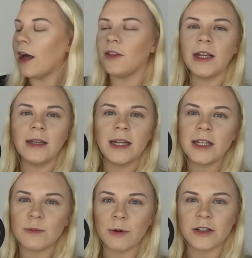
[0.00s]
I think the
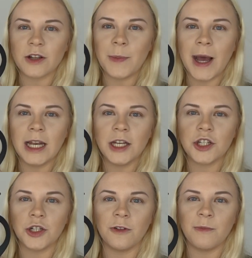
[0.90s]
Espresso palette
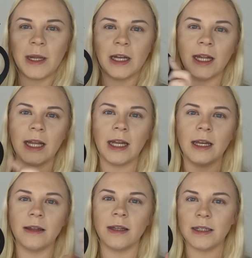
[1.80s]
should have been
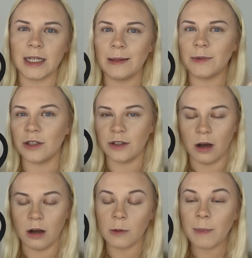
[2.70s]
in the deep to
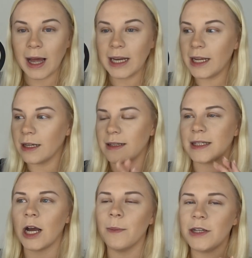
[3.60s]
dark palette, because
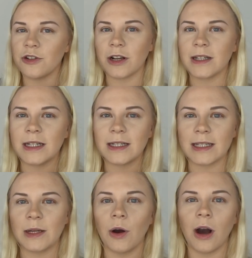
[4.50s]
now I'm interested to
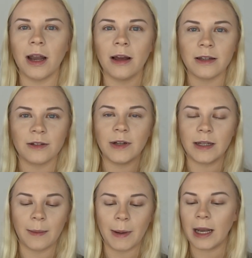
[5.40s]
see what highlighters are
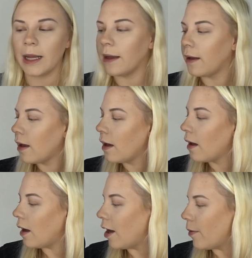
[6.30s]
in that palette.
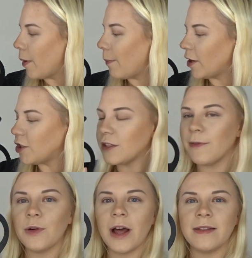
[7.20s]
But I just
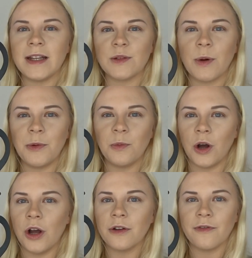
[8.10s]
feel like this won't
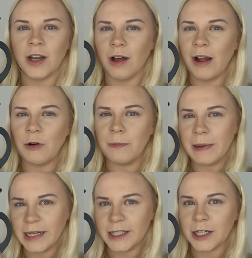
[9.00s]
work for light or
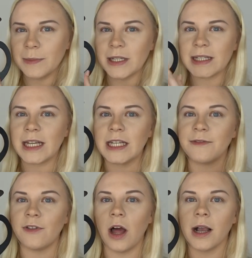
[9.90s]
medium. This is
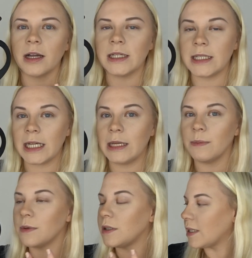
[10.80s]
for like a
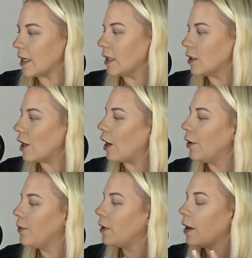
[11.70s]
deep skin
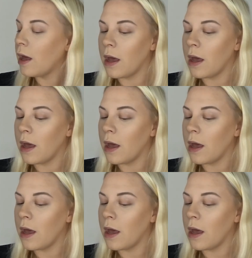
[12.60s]
tone.